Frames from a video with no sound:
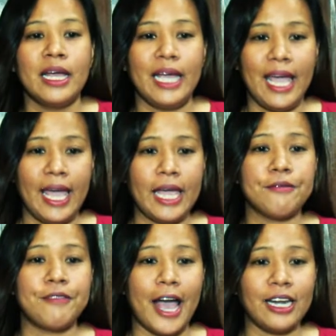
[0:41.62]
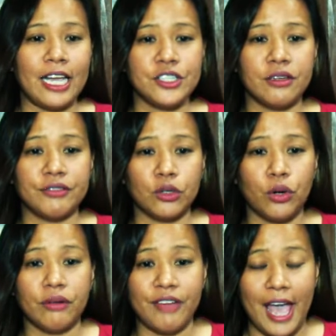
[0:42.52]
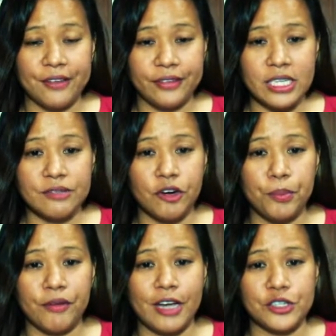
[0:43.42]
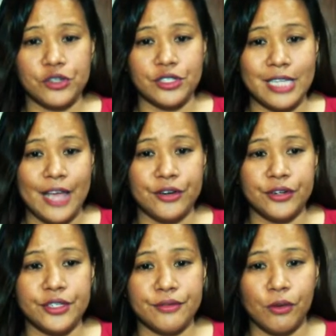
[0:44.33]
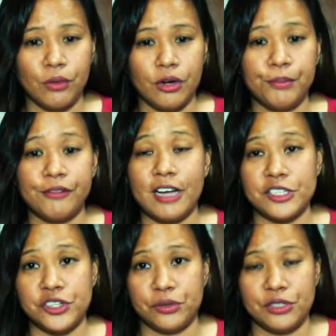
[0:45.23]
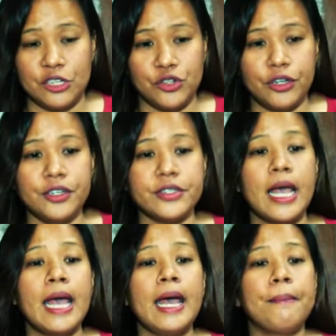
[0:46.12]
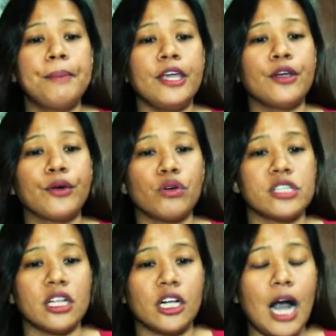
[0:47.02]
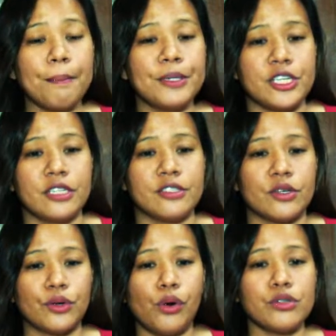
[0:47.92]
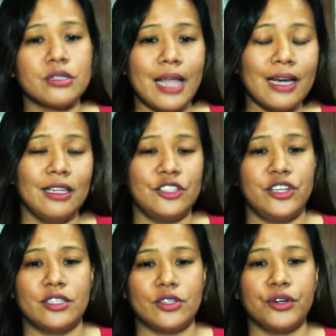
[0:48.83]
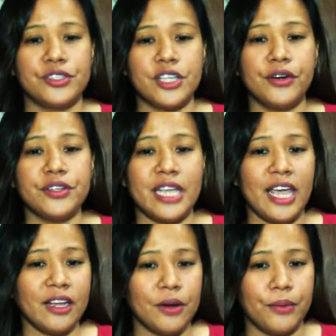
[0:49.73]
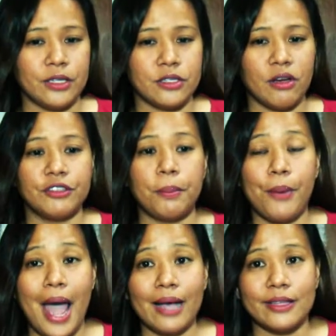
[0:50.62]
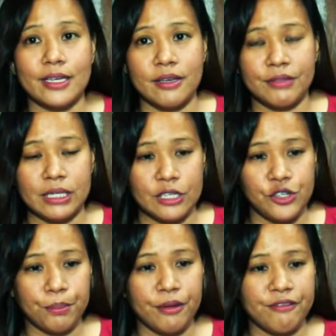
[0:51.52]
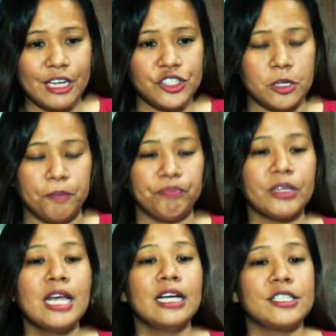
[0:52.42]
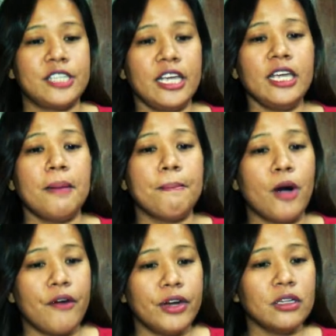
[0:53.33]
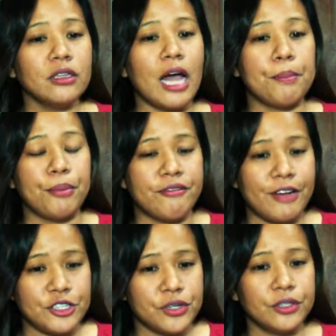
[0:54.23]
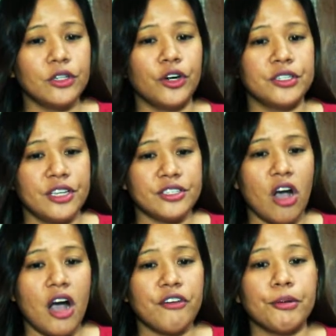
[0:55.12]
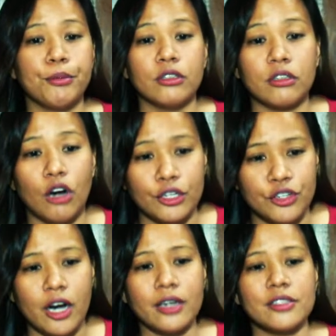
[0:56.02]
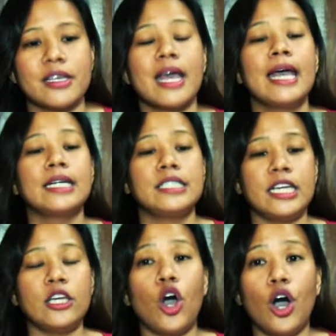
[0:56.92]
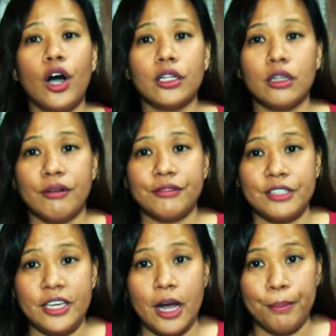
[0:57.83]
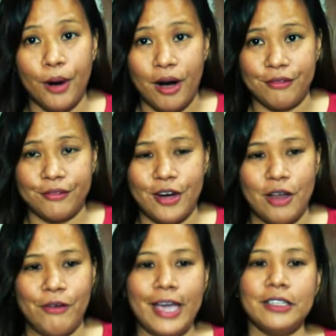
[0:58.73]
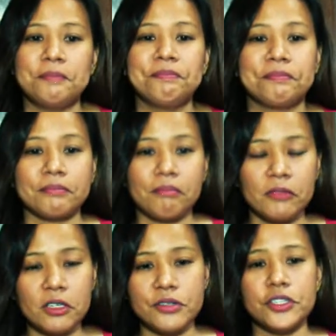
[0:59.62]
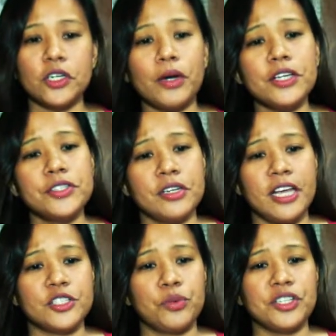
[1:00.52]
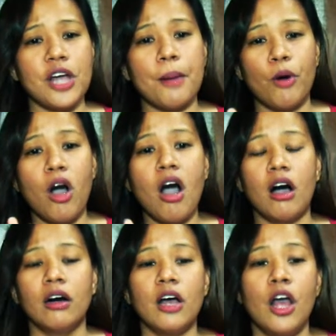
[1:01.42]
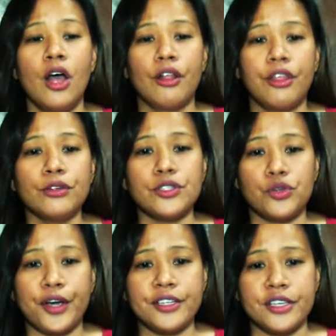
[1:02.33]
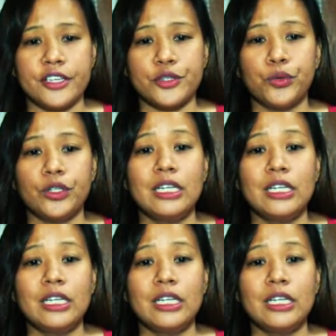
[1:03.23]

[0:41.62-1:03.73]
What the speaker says: A. Violation of the Code of Ethics for Professional Standards for Professional Teachers. B. Gross incompetence, gross negligence, or serious ignorance of the practice of the teaching profession. C. Immoral, unprofessional, or dishonorable conduct. D. All of the above. Alright? So the question is, which among those choices would